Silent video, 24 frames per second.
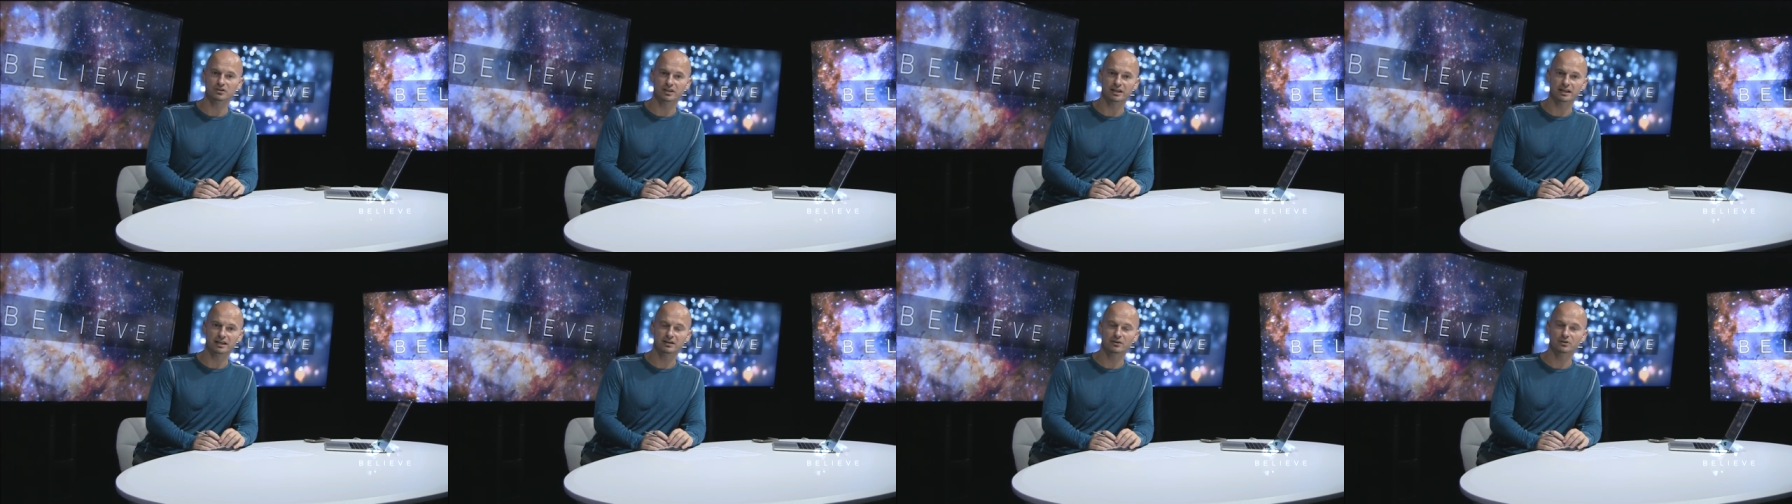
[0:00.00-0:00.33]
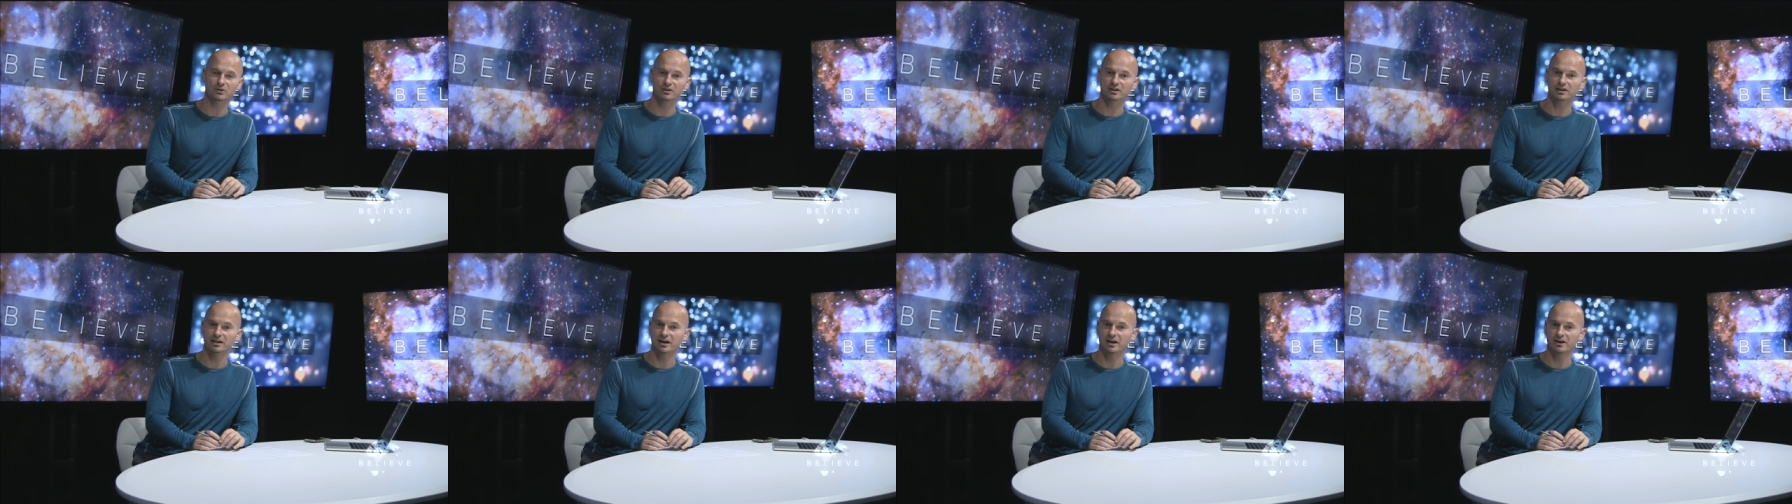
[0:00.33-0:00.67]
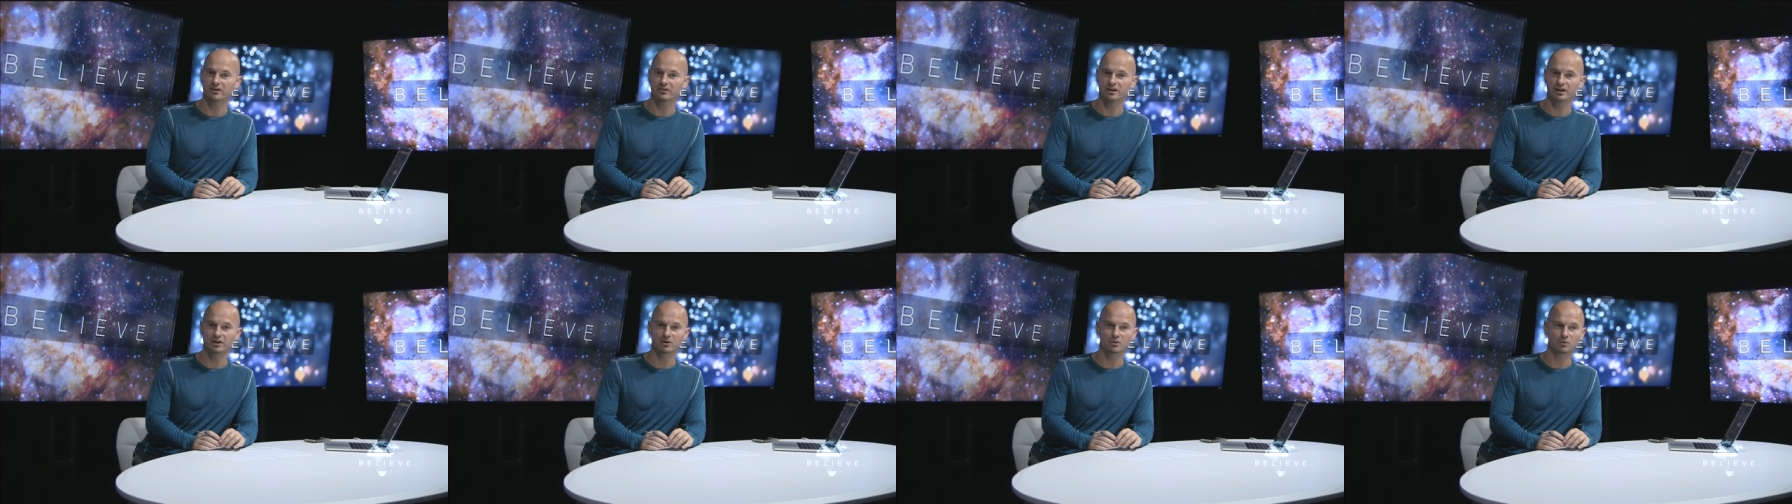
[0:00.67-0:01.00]
and they don't care
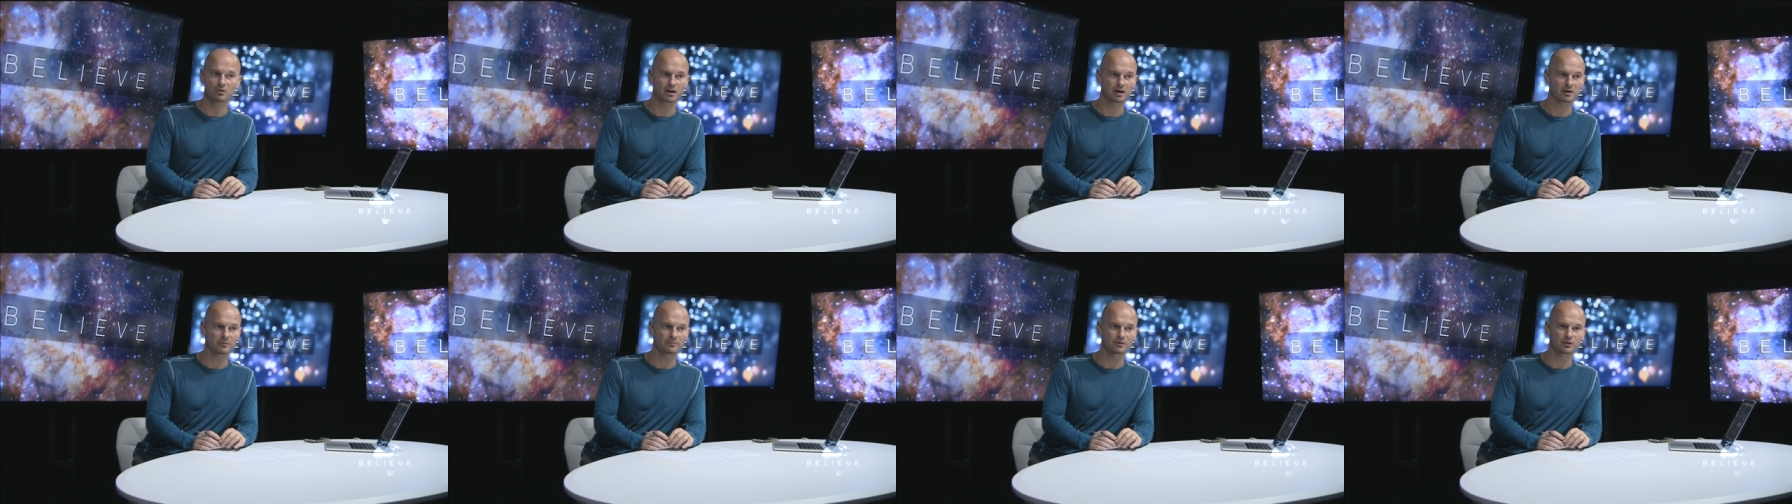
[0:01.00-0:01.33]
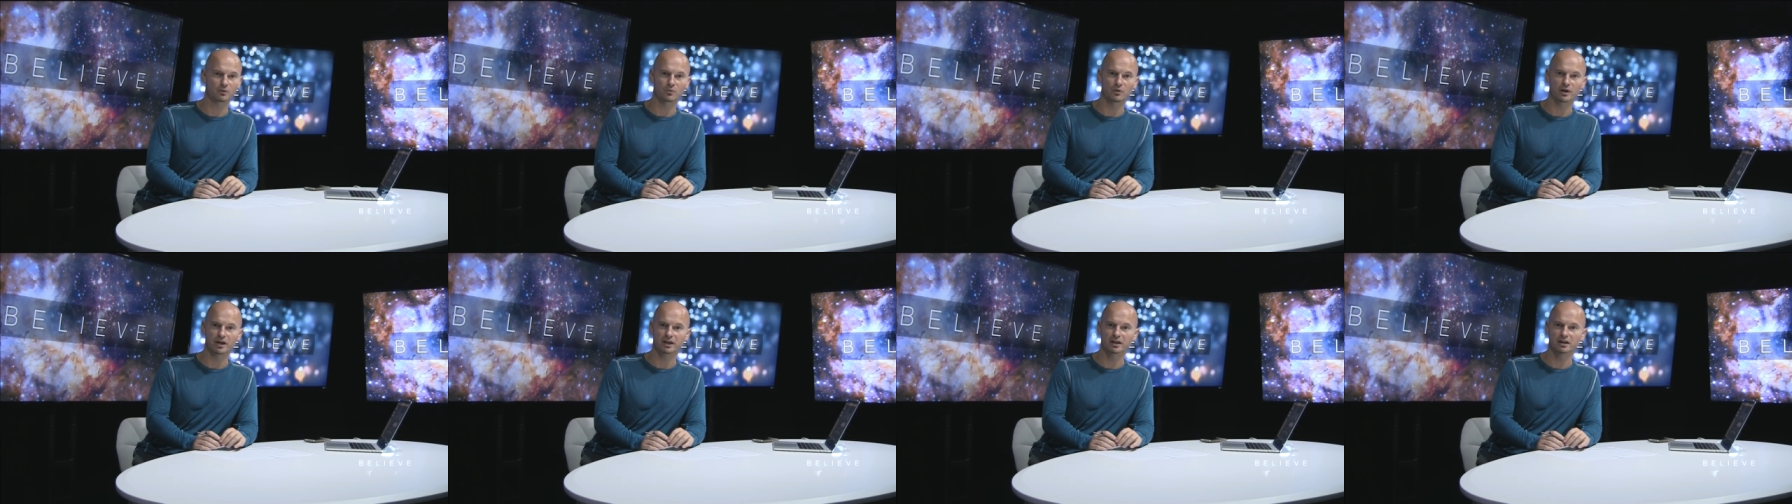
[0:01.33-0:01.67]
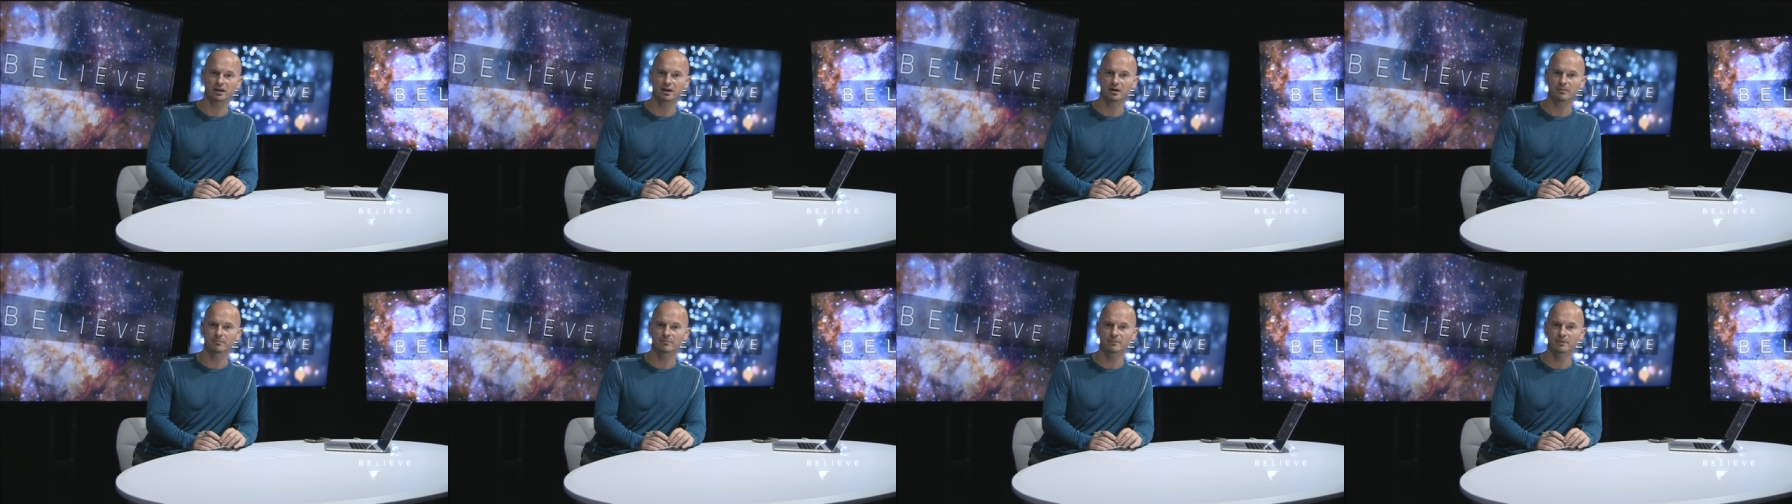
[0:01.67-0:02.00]
and they don't want them to wake
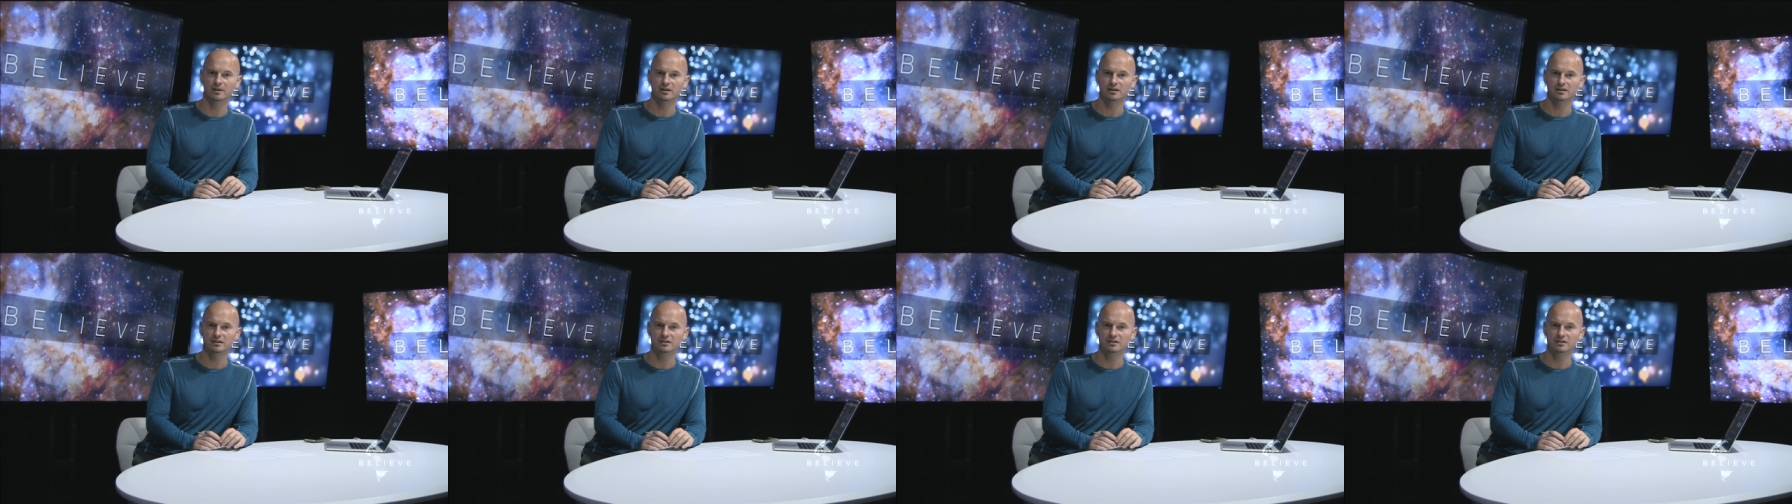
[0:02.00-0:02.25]
up